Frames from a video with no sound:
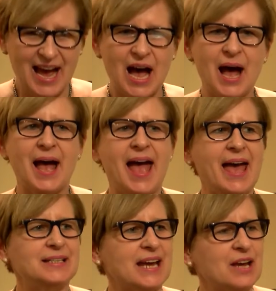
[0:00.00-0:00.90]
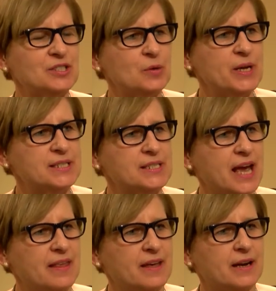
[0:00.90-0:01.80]
Uh, and I also want to
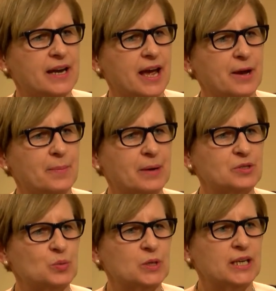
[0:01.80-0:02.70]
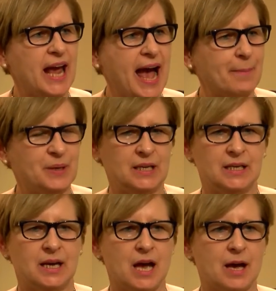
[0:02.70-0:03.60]
say that um, I was really
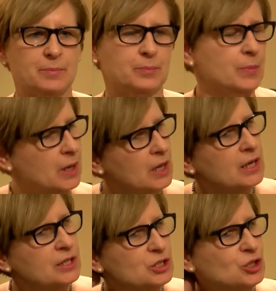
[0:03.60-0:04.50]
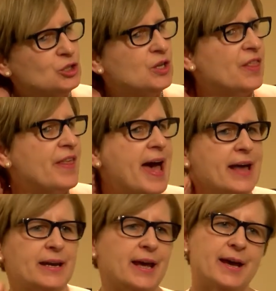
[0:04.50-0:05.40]
happy um,
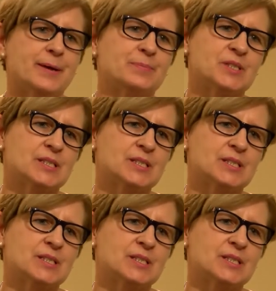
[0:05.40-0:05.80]
that um,